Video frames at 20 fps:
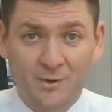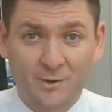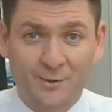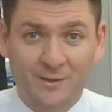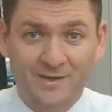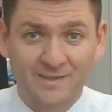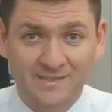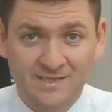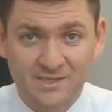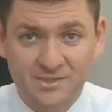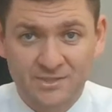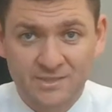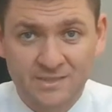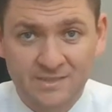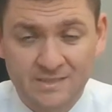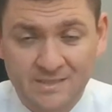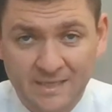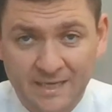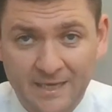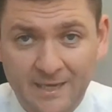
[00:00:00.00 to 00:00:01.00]
organization and
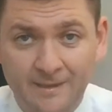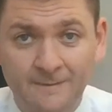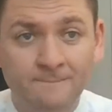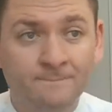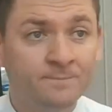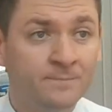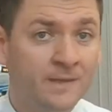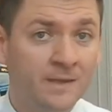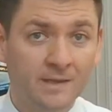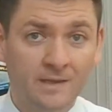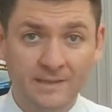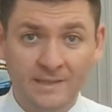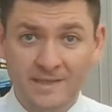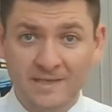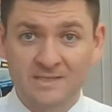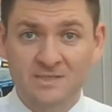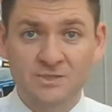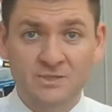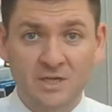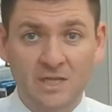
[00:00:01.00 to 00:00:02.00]
say,
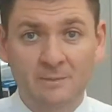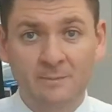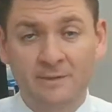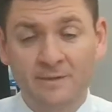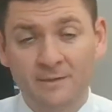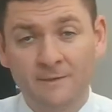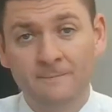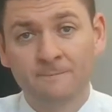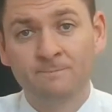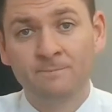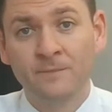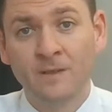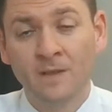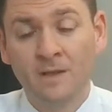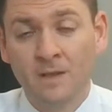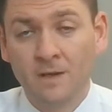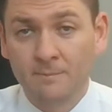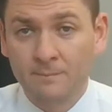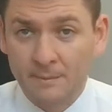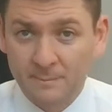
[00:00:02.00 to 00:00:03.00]
ladies and gentlemen,
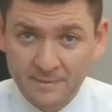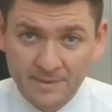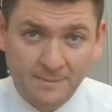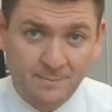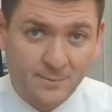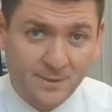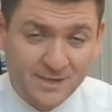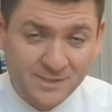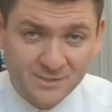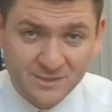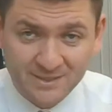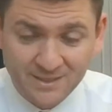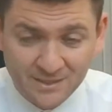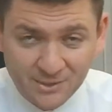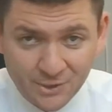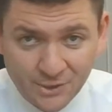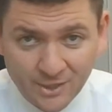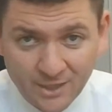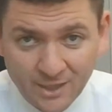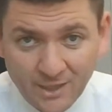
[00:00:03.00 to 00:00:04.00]
remember that project a
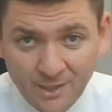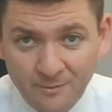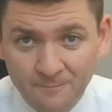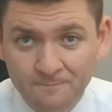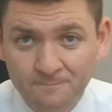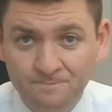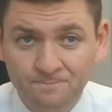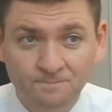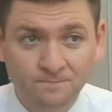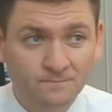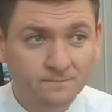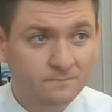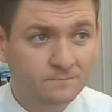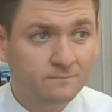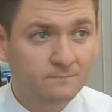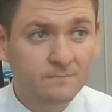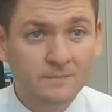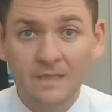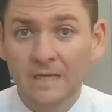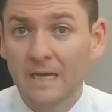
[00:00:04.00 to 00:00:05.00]
year ago?
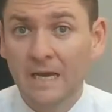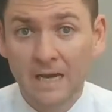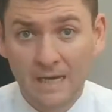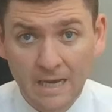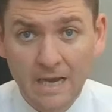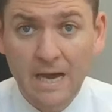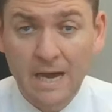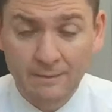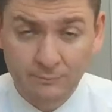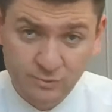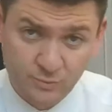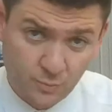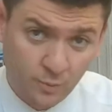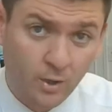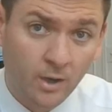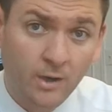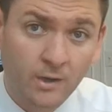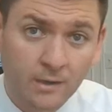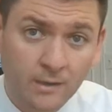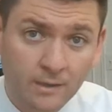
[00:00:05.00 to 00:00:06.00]
I was
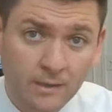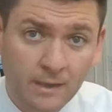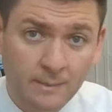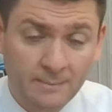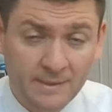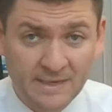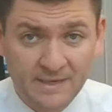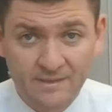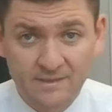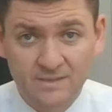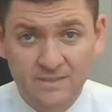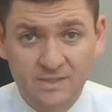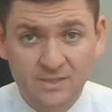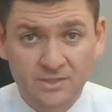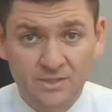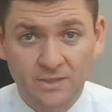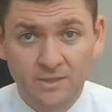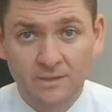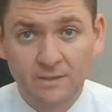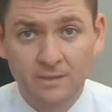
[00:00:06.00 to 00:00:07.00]
wrong. I made a
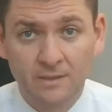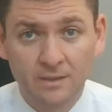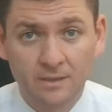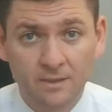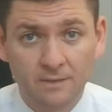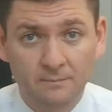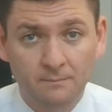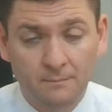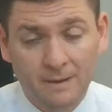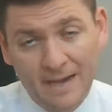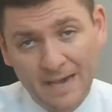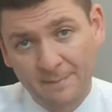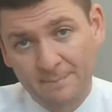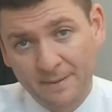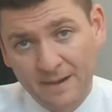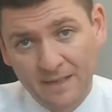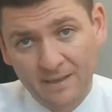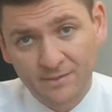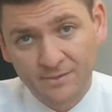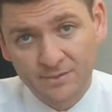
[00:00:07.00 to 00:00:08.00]
decision. My
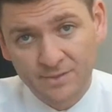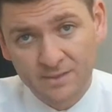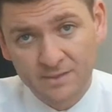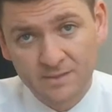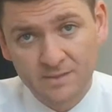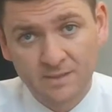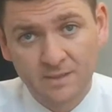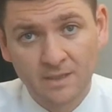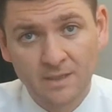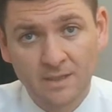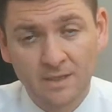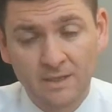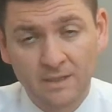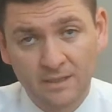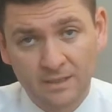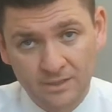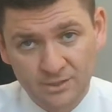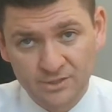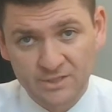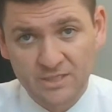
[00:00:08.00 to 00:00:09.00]
apologies.
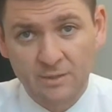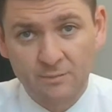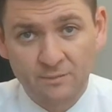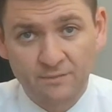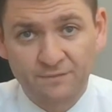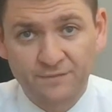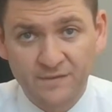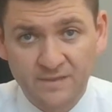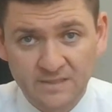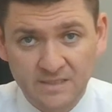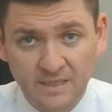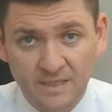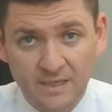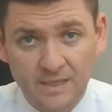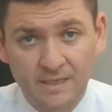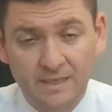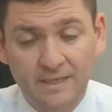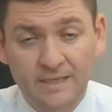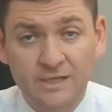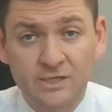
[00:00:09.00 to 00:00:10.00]
Here's how we're fixing
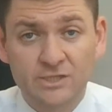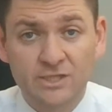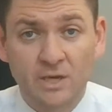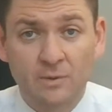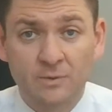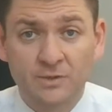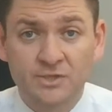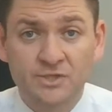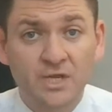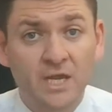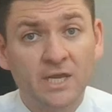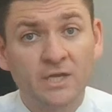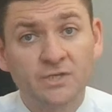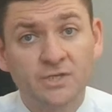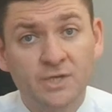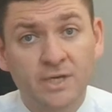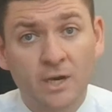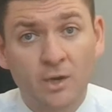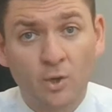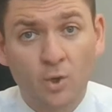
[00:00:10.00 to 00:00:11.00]
it. Here's how we're
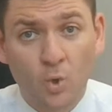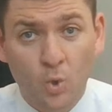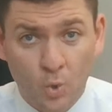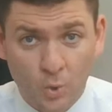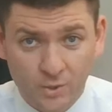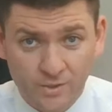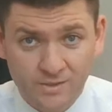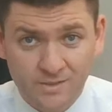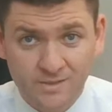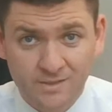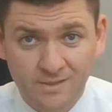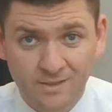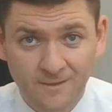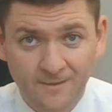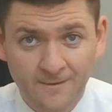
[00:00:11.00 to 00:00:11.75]
changing our course.